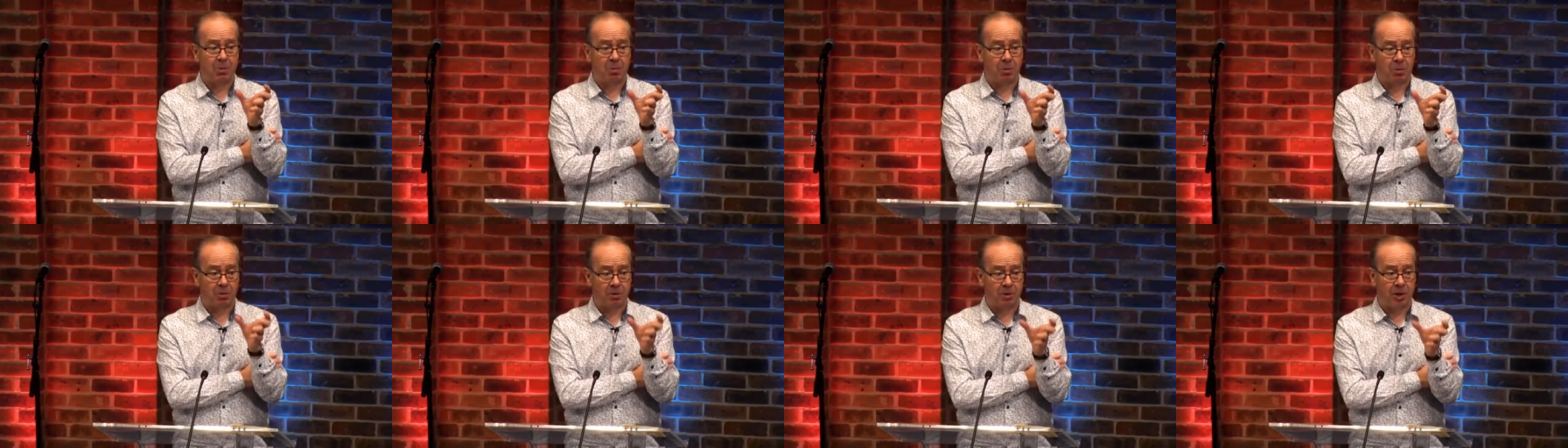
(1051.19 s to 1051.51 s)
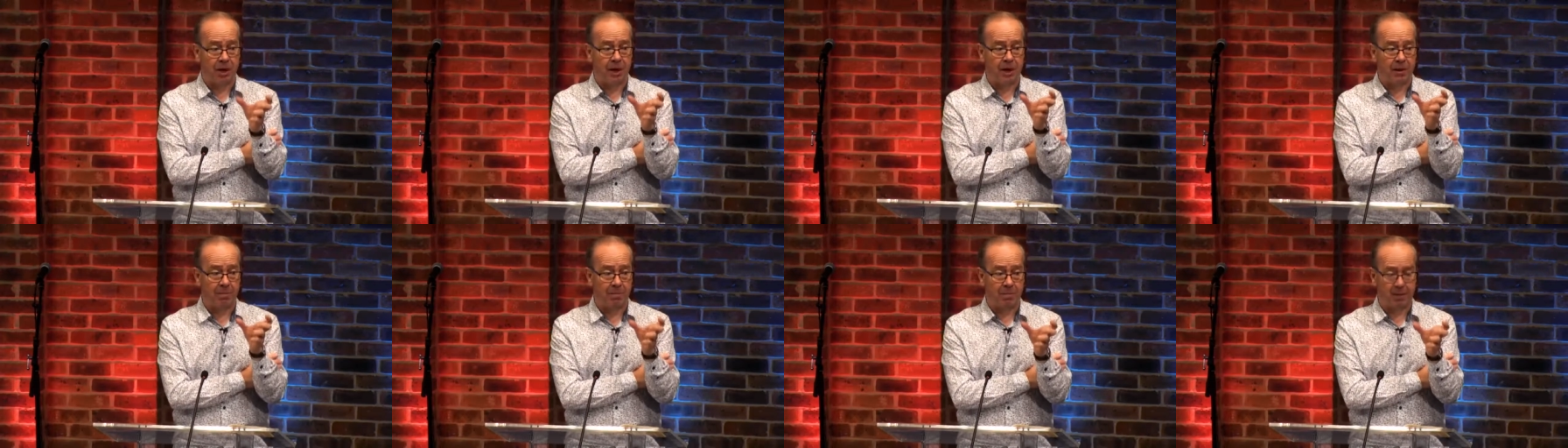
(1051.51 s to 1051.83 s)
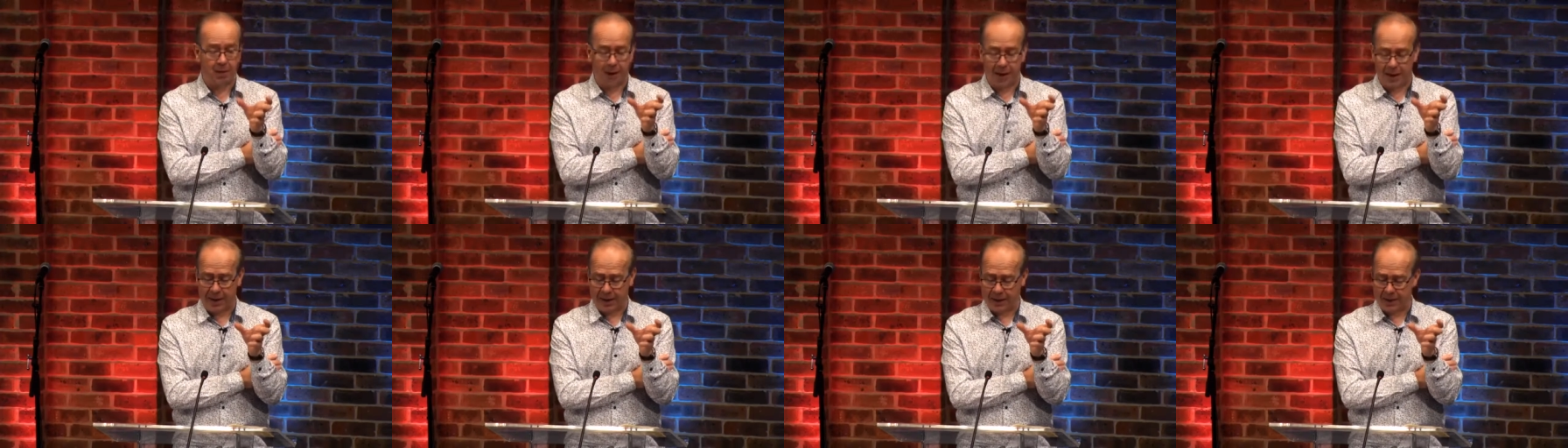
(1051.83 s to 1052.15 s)
will take
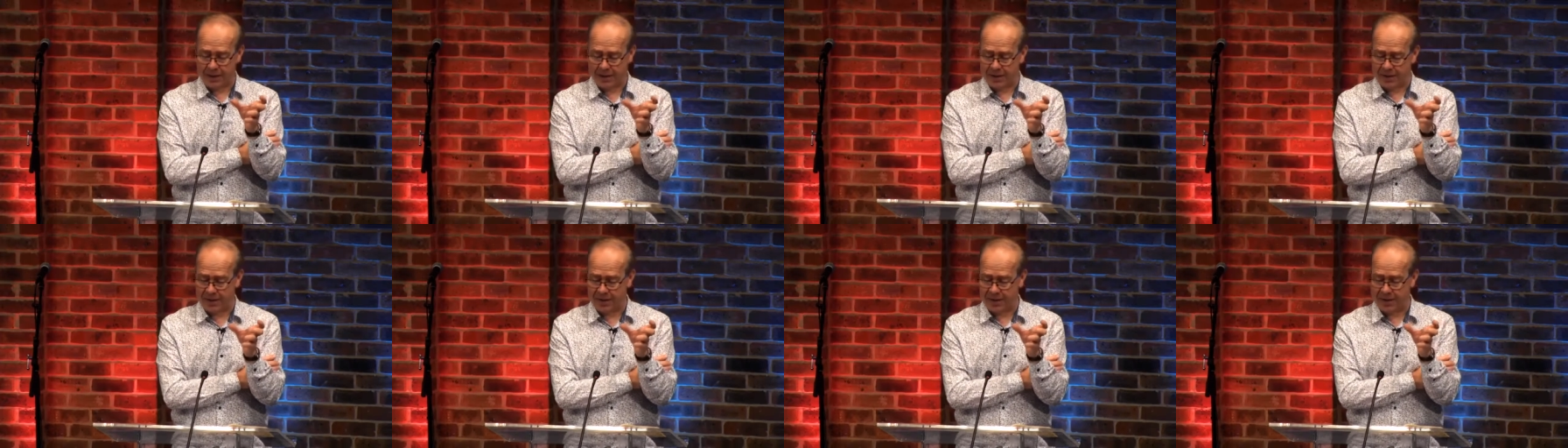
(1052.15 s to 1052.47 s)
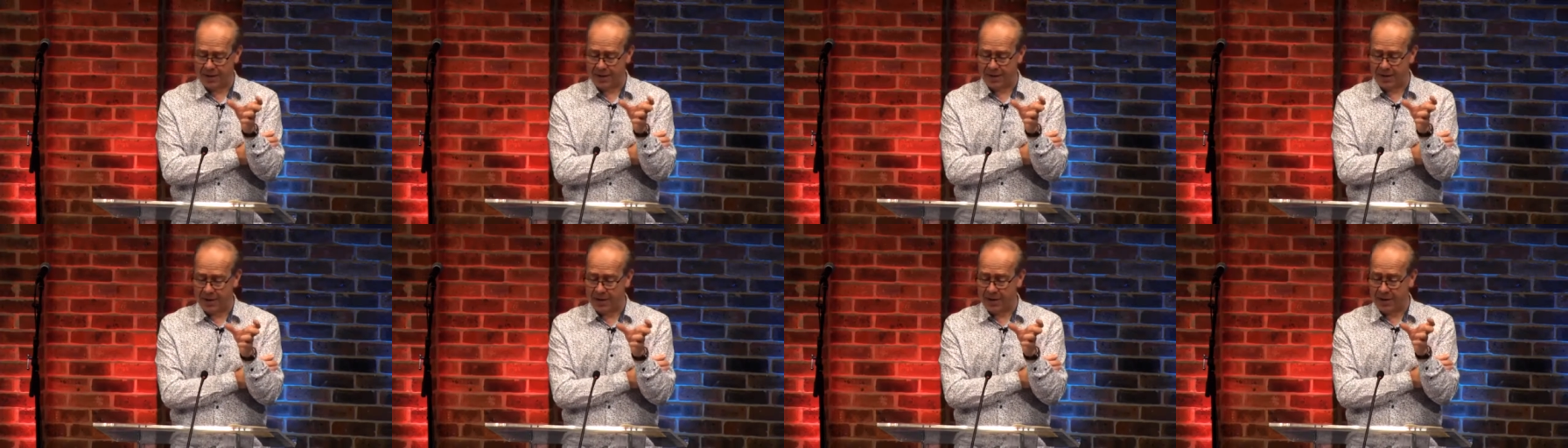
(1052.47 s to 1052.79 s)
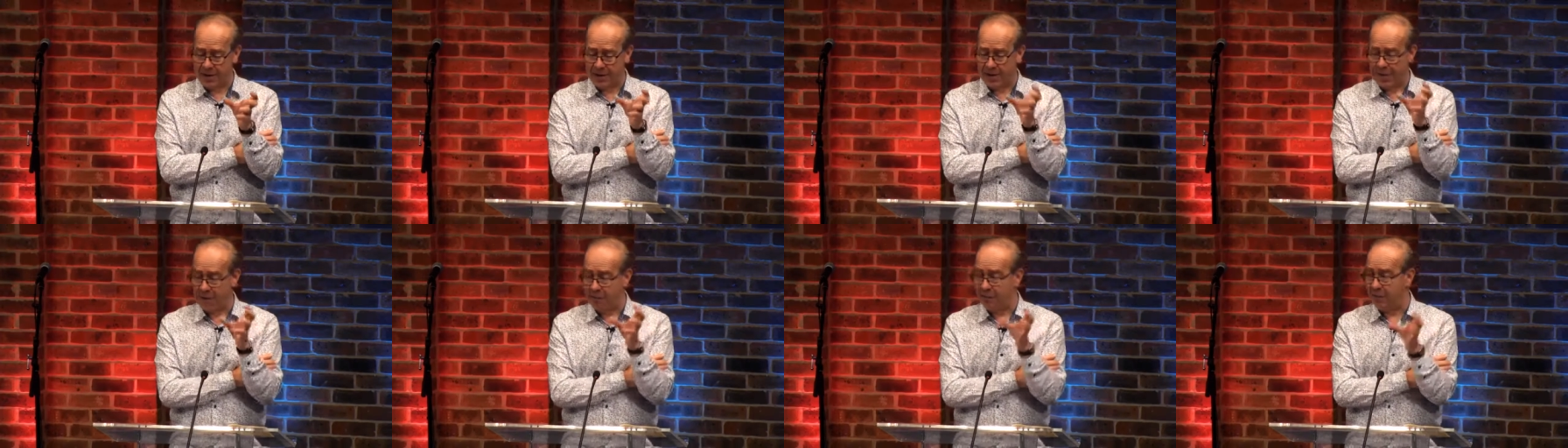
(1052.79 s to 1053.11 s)
place
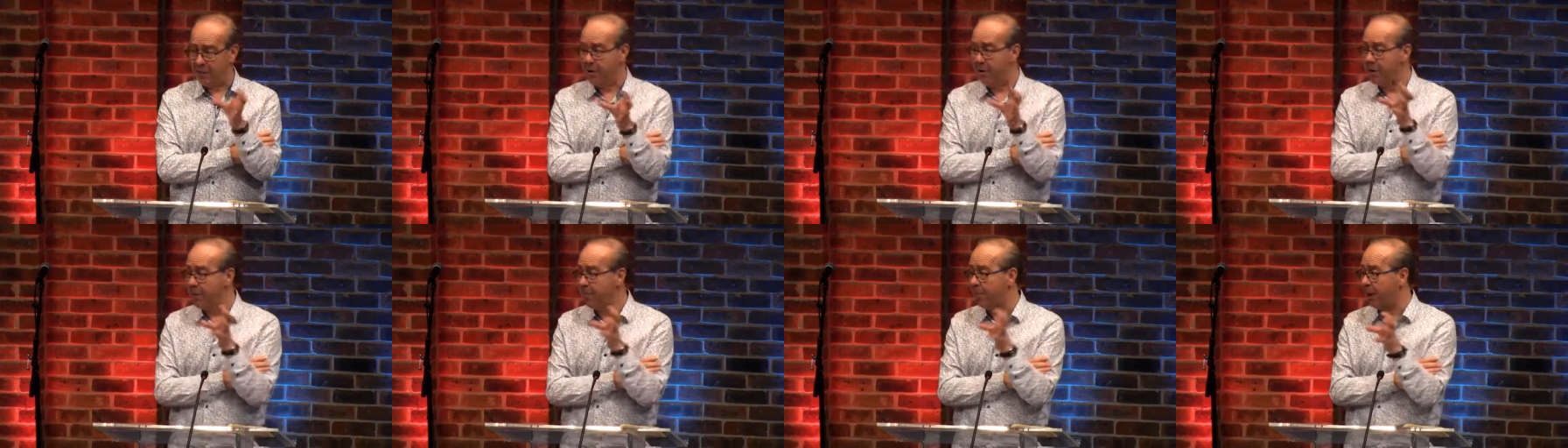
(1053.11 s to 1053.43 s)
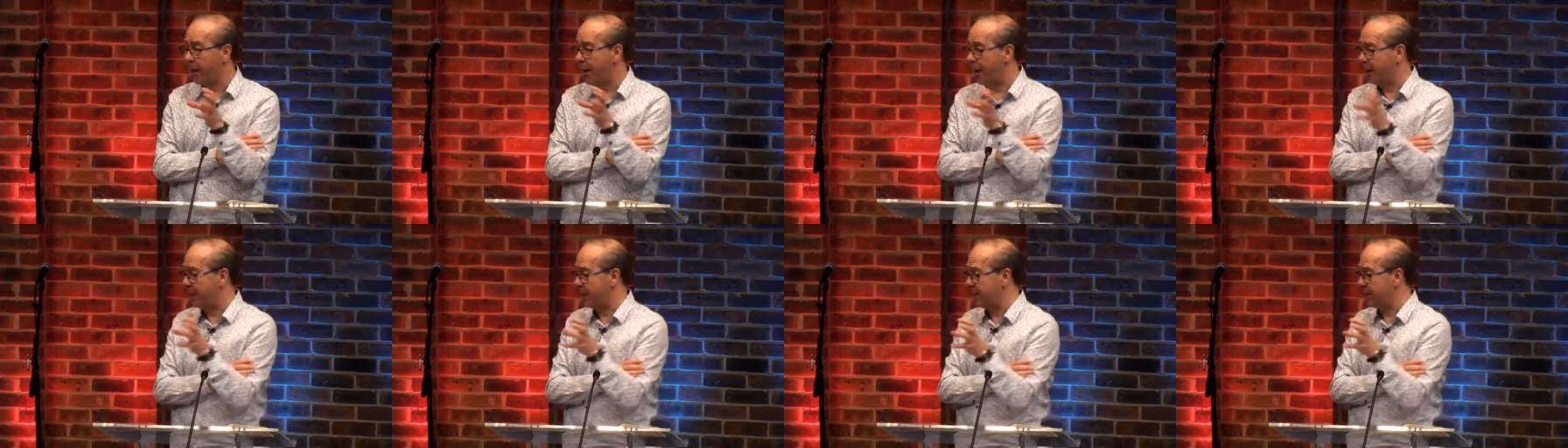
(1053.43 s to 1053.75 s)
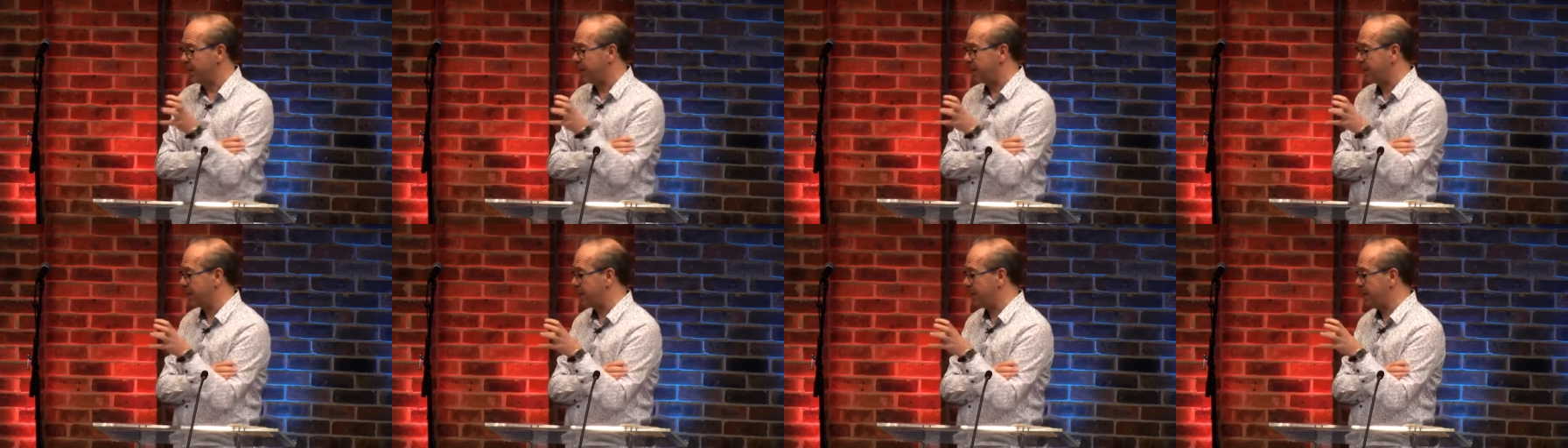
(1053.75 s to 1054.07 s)
at the very
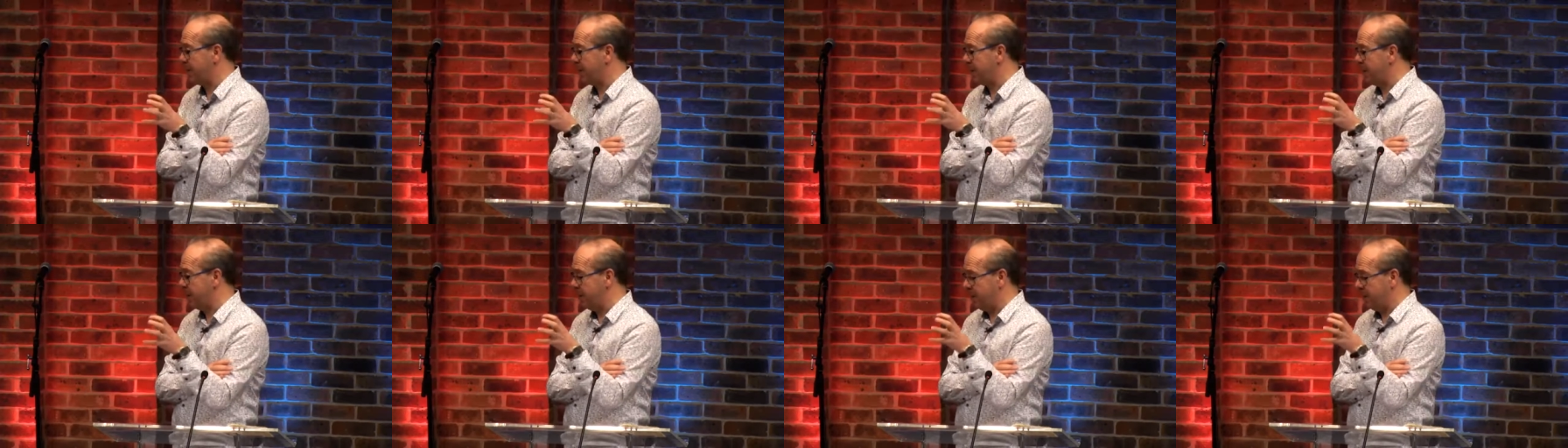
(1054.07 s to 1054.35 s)
place